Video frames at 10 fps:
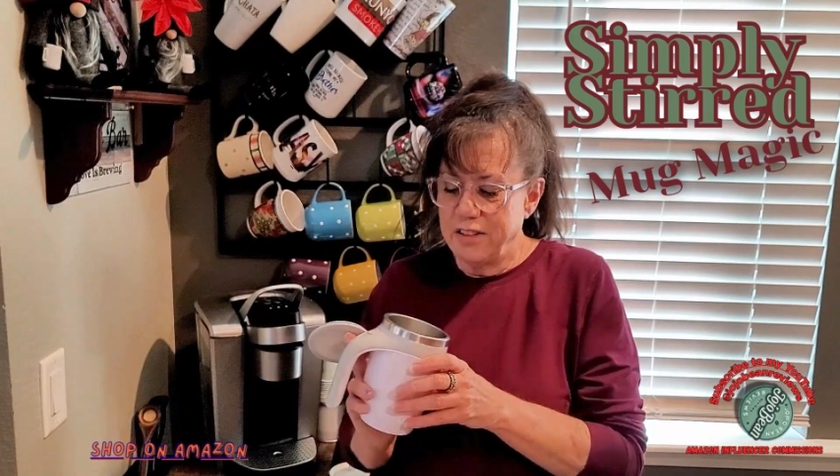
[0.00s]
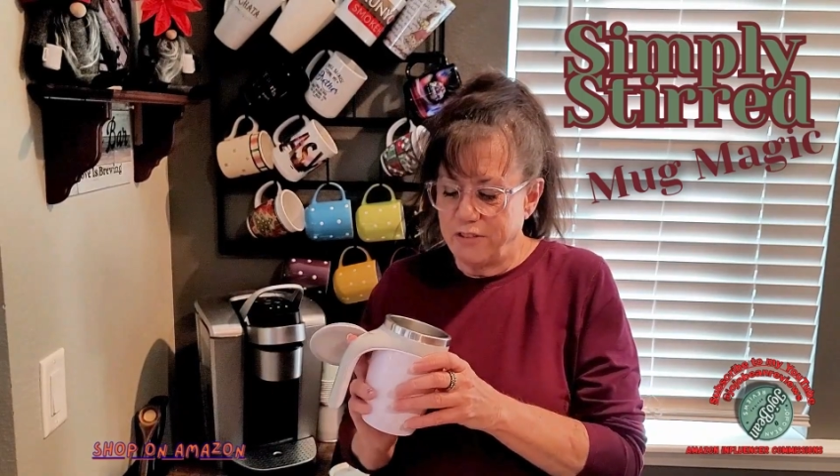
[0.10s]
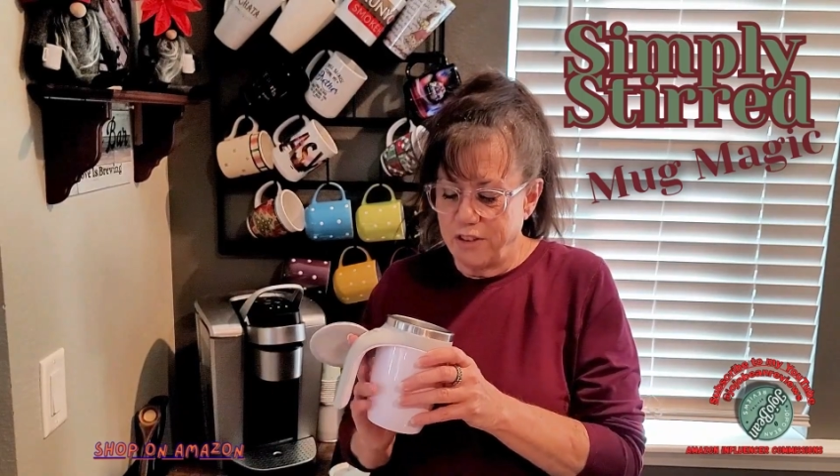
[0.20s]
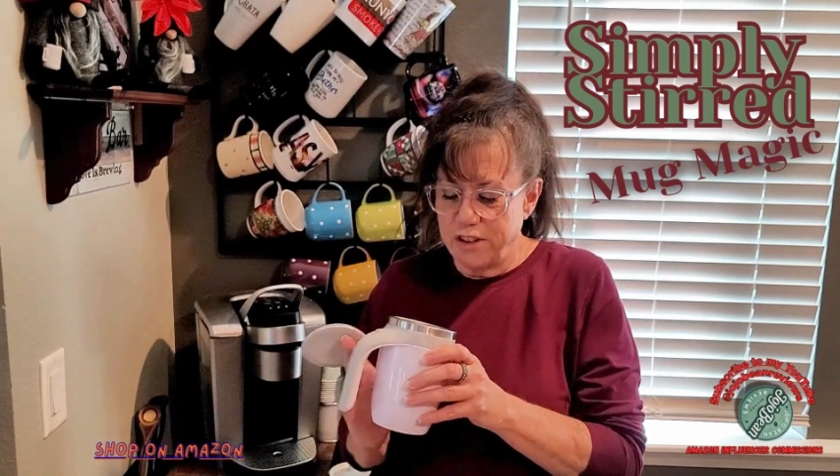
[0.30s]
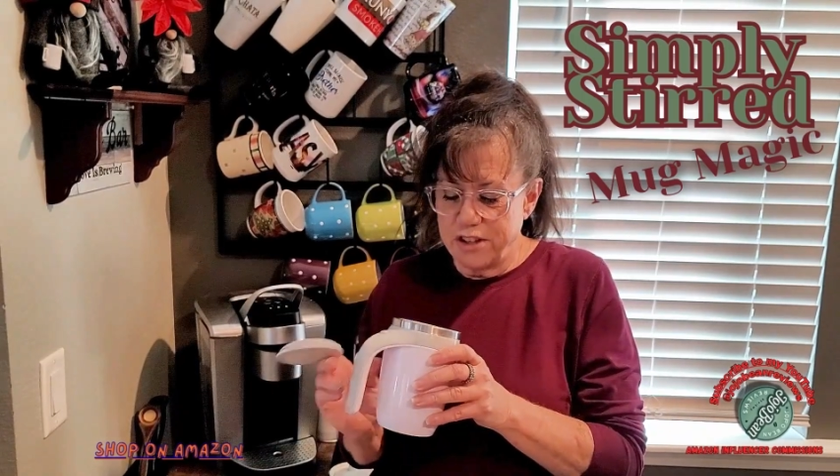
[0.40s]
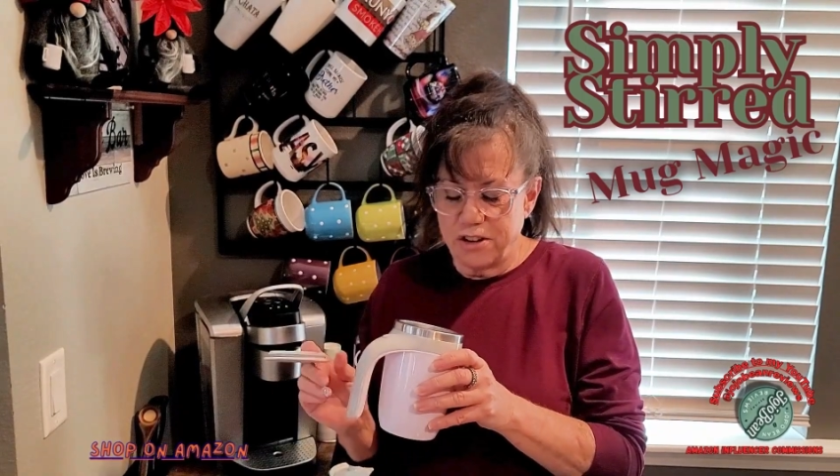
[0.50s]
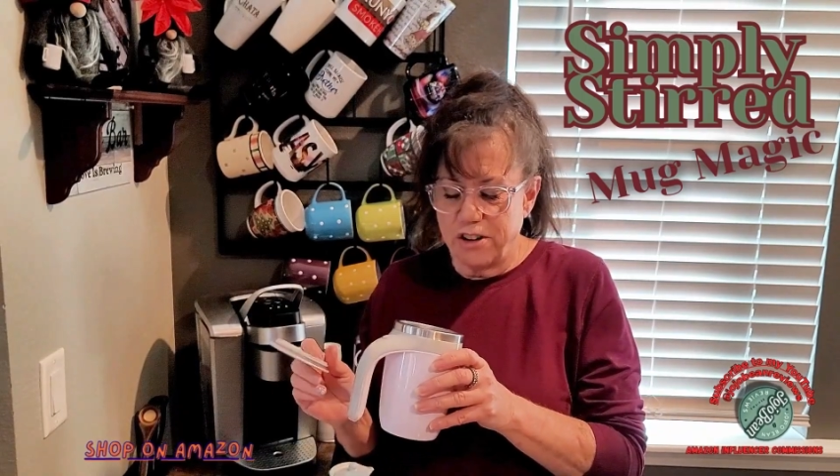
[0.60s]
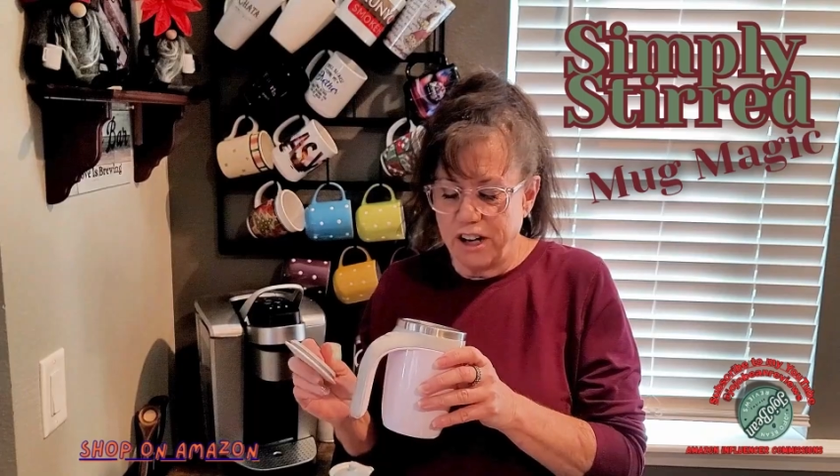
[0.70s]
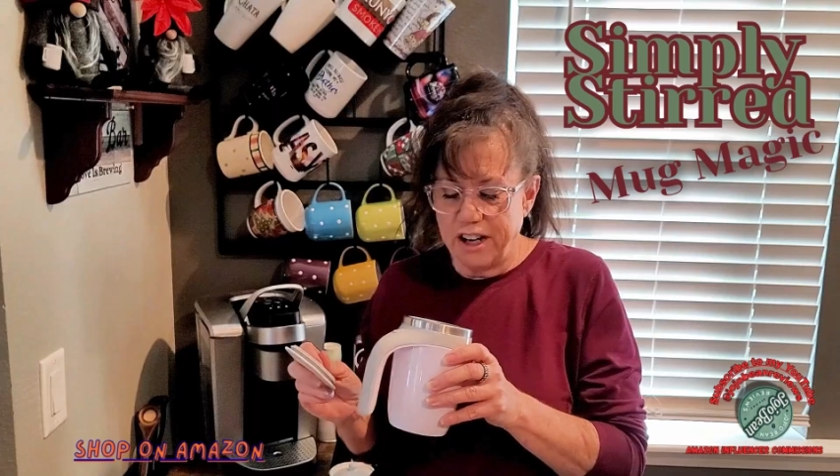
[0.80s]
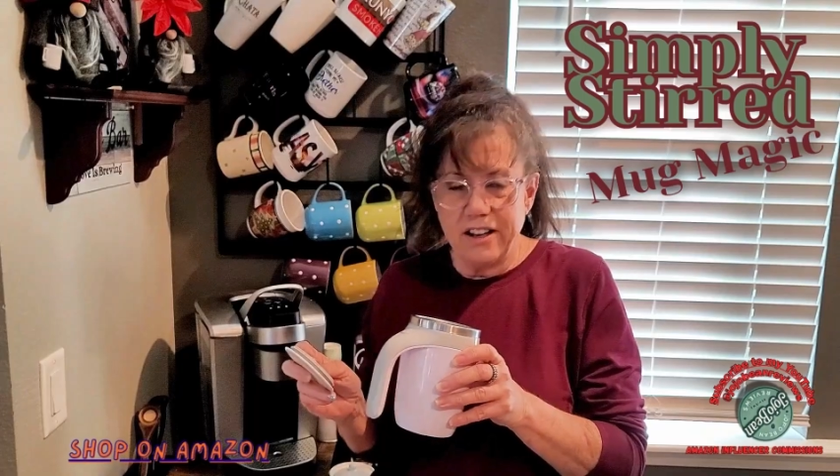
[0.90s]
for the
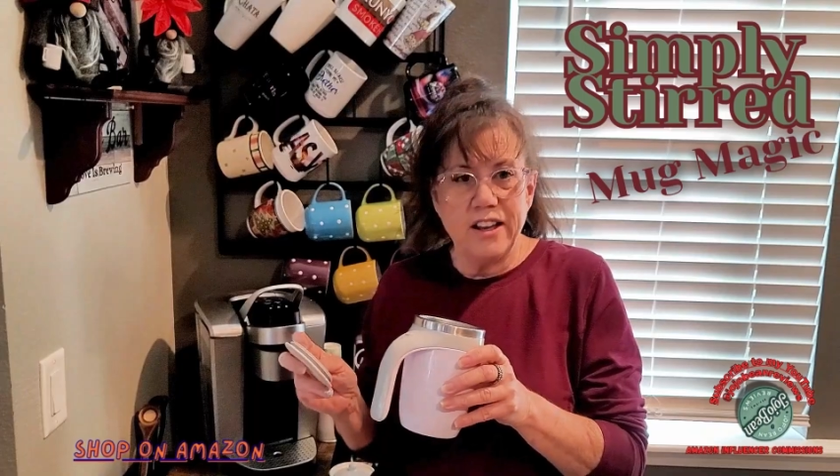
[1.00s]
stirring.